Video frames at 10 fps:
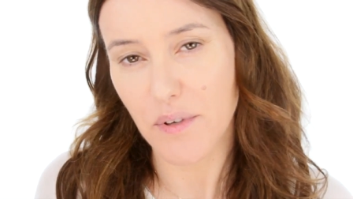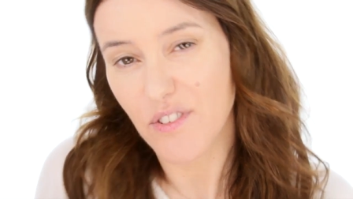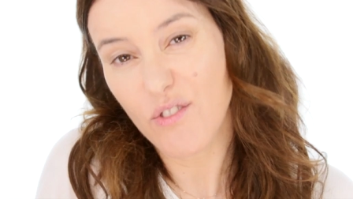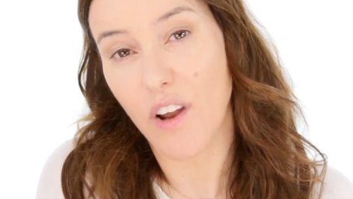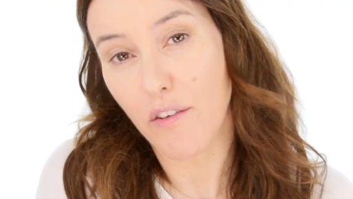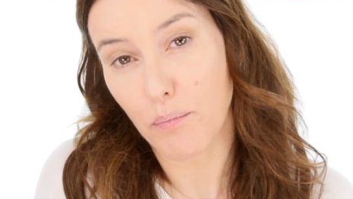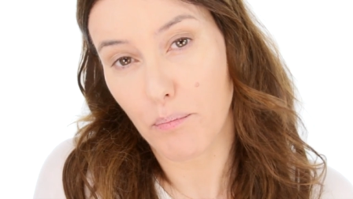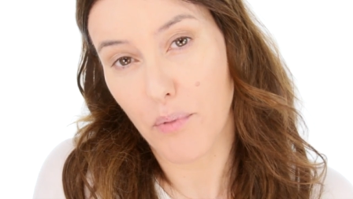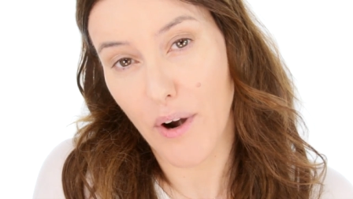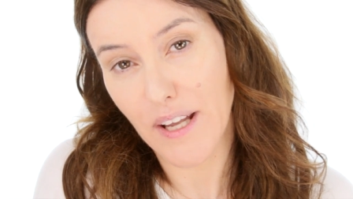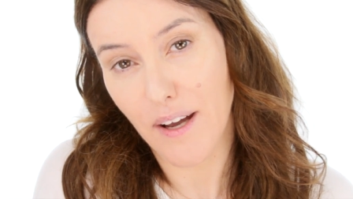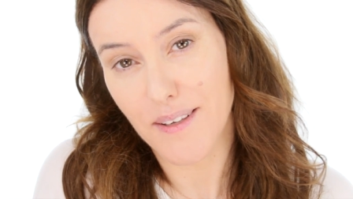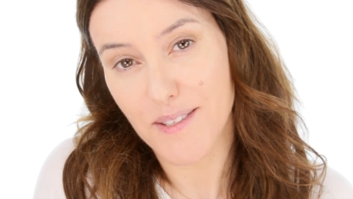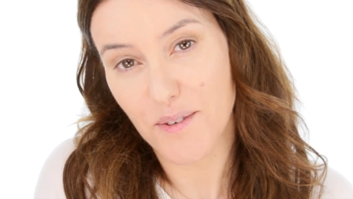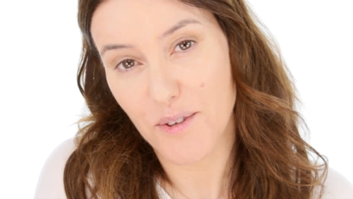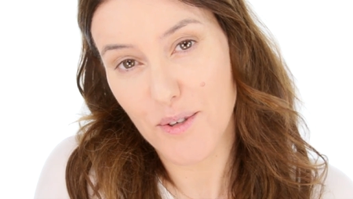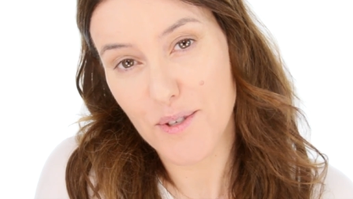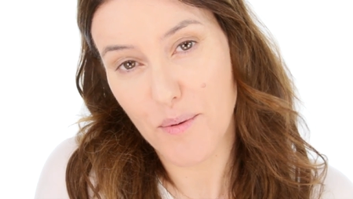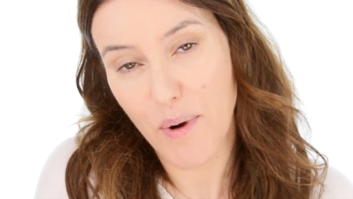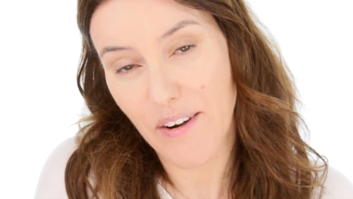but if you love bright colours and you're
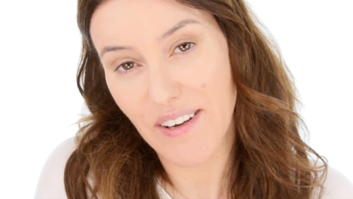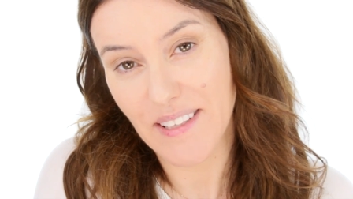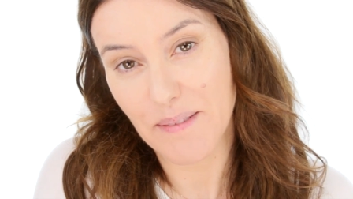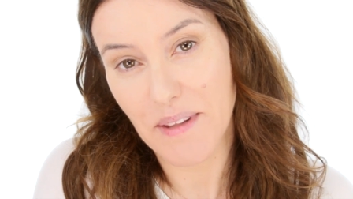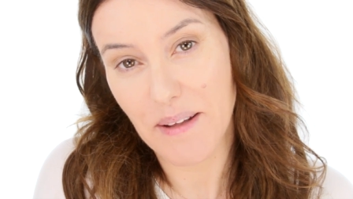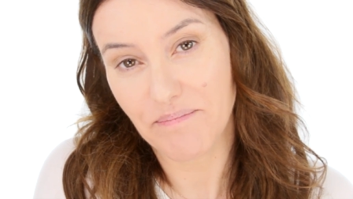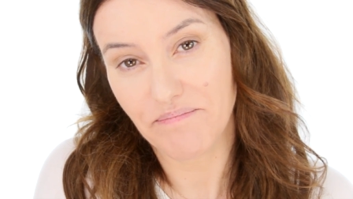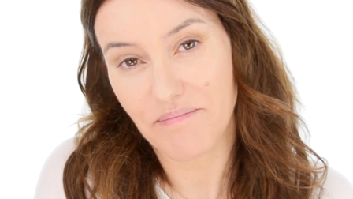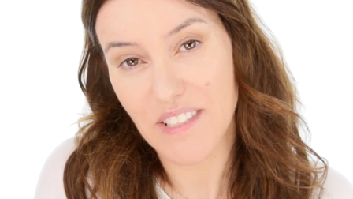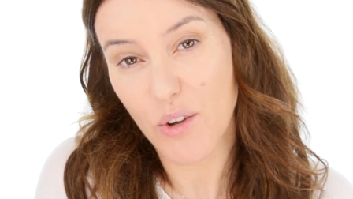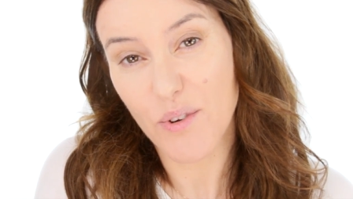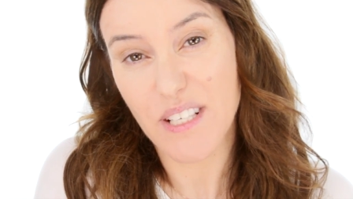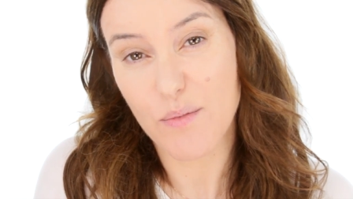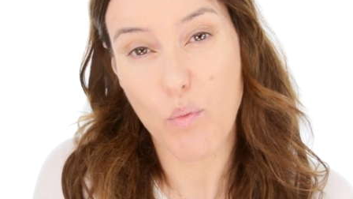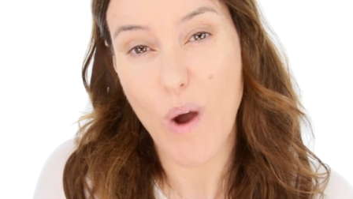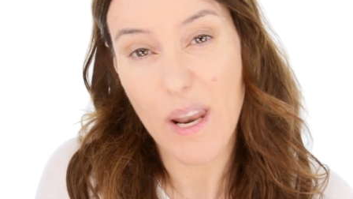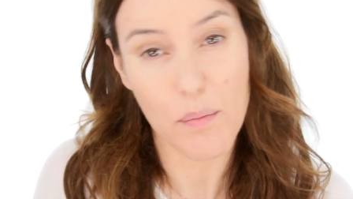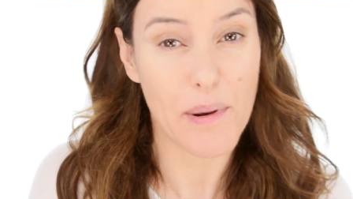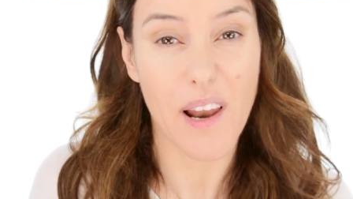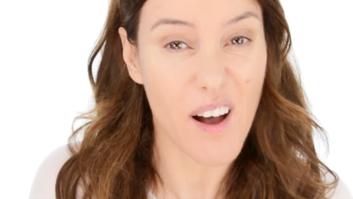used to wearing them, then as long as it's well
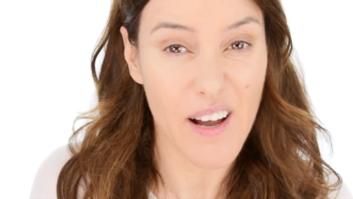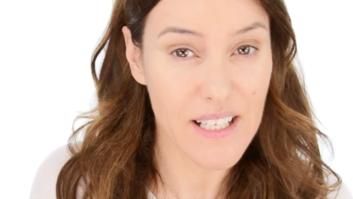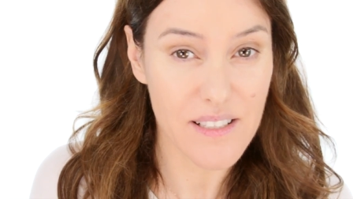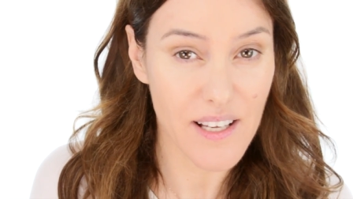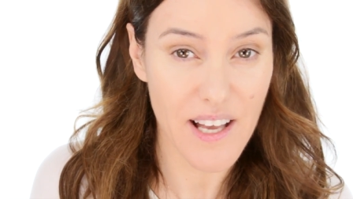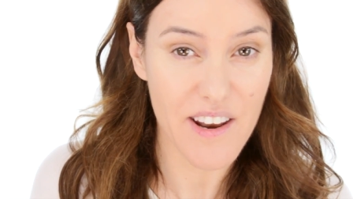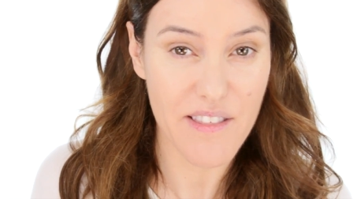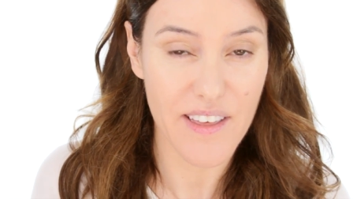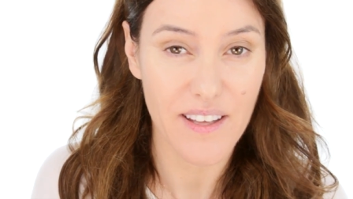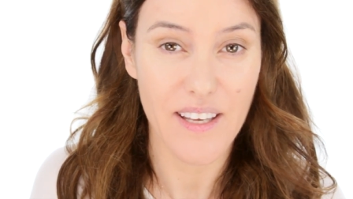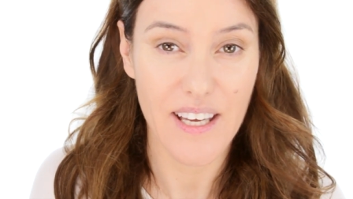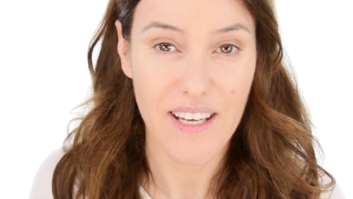applied, I kind of think